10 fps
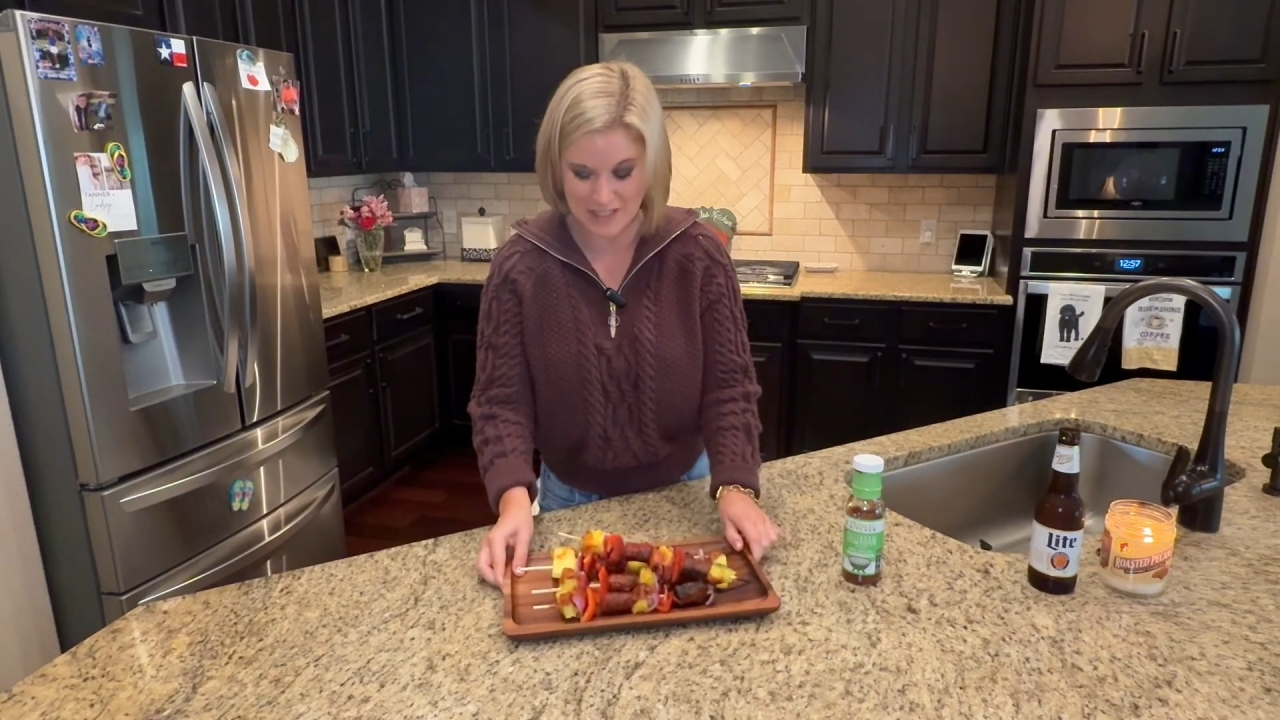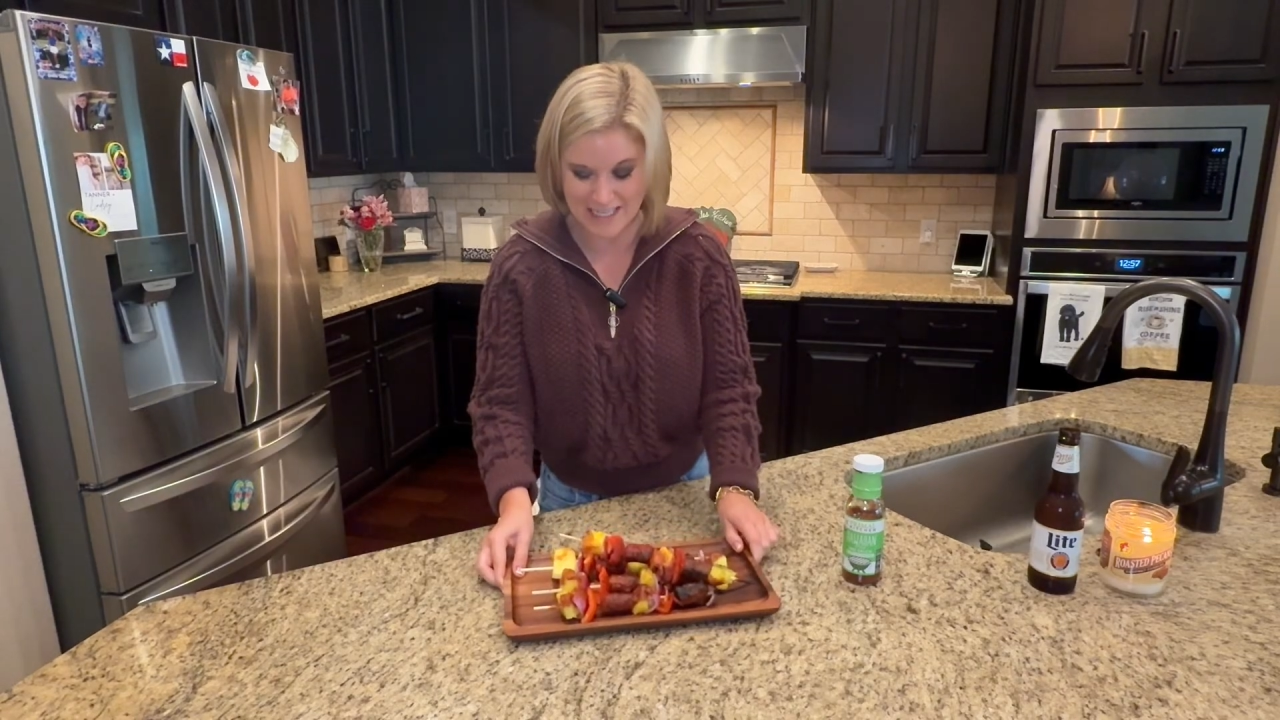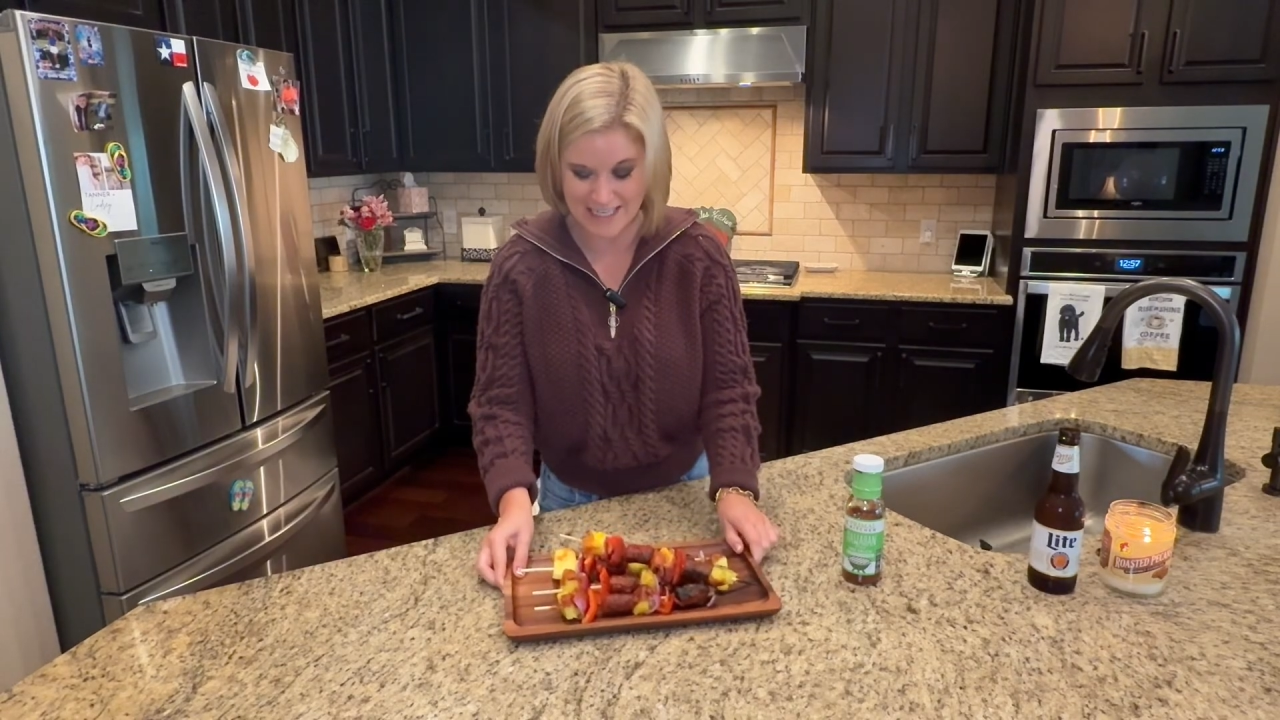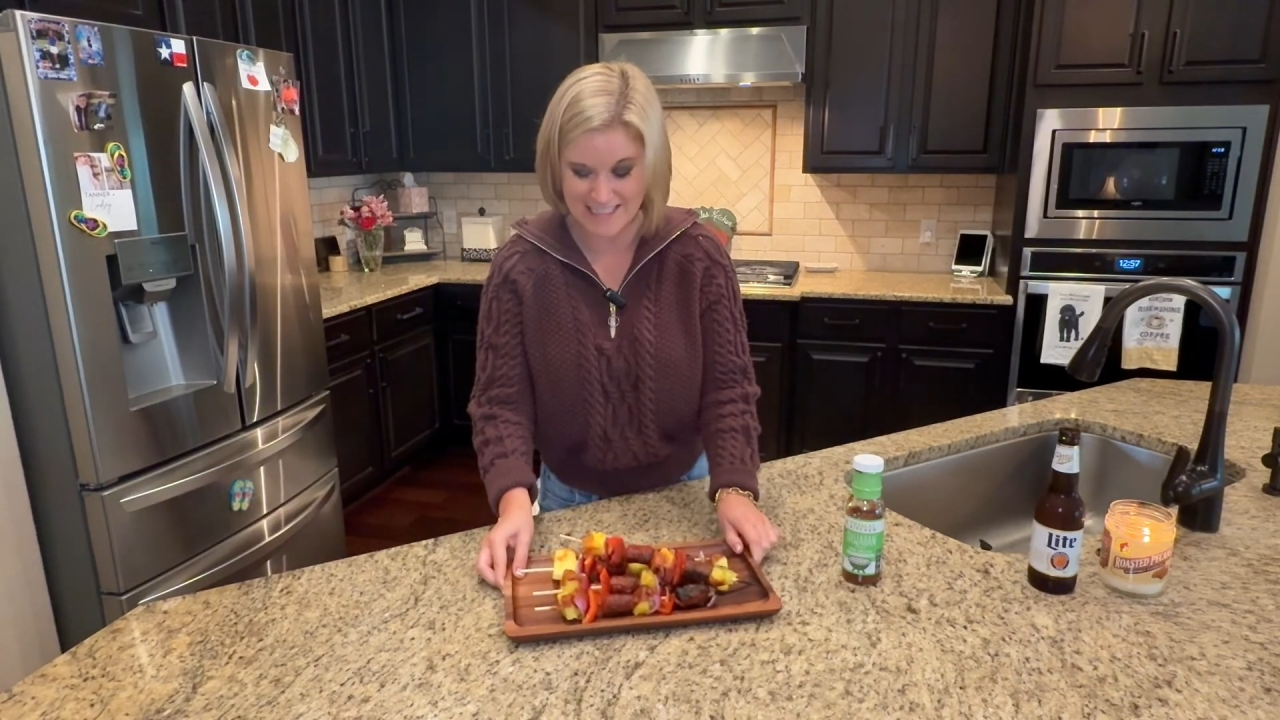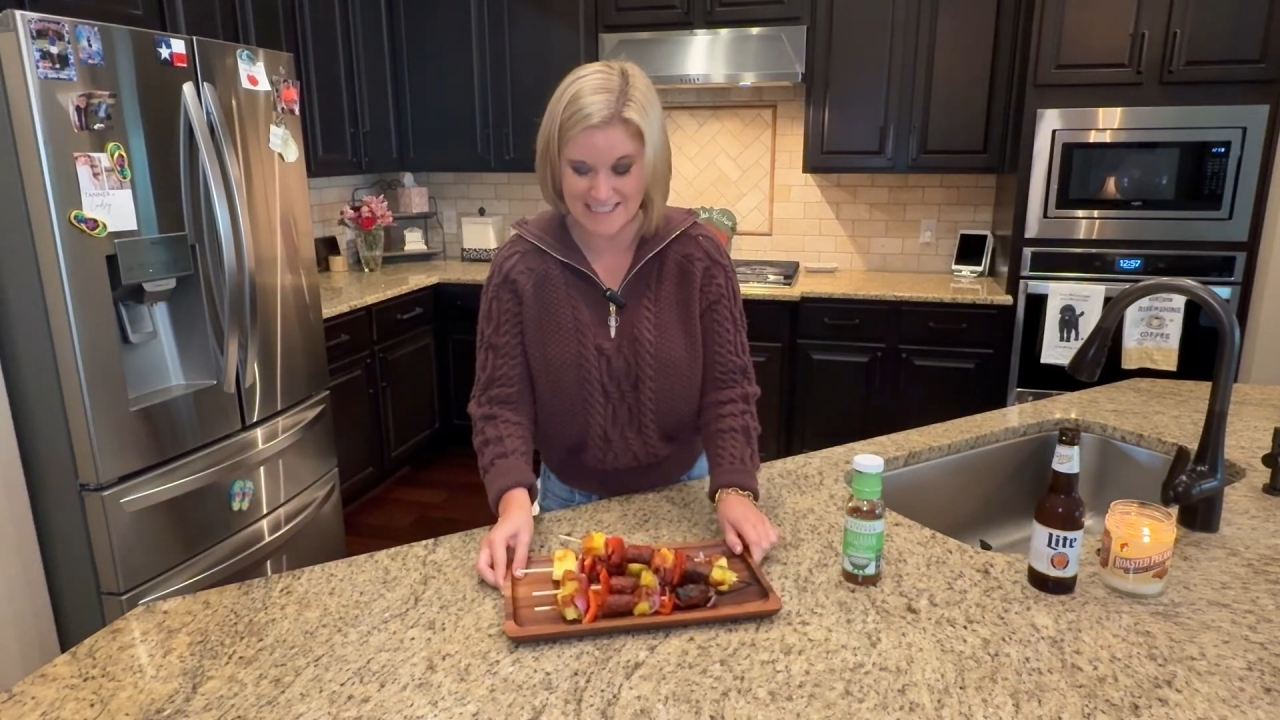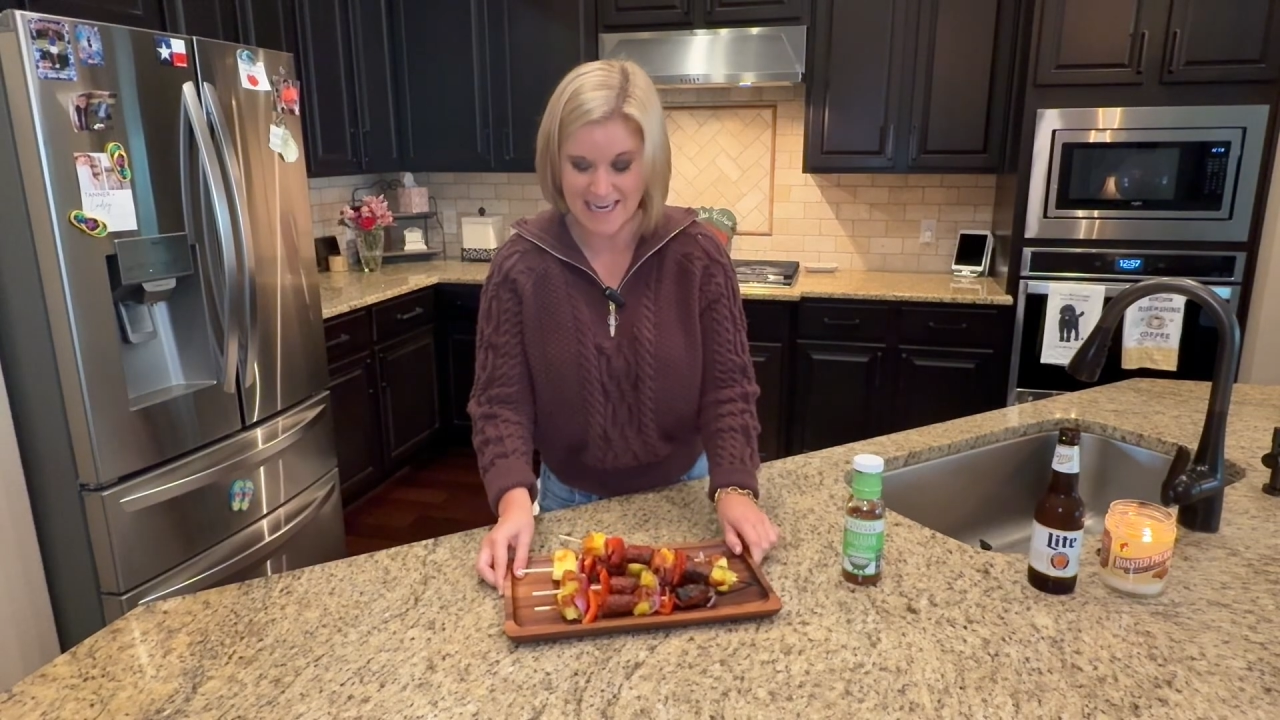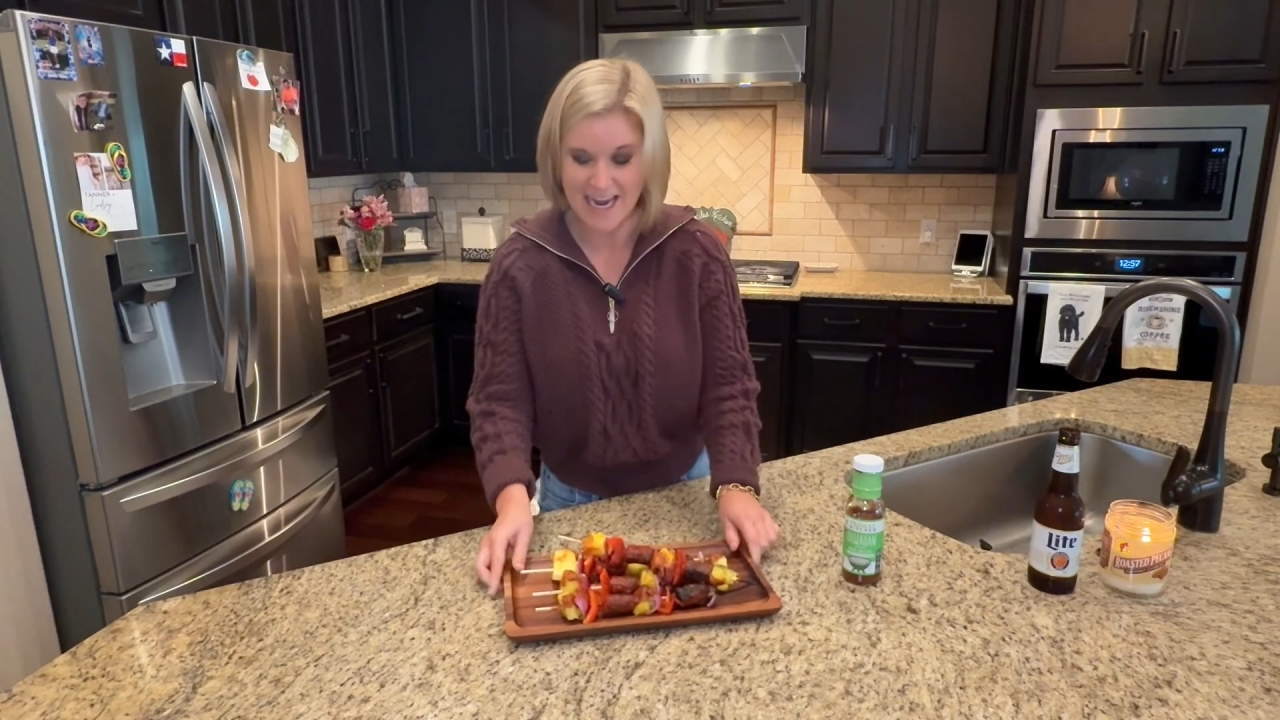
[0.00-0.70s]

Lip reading: it.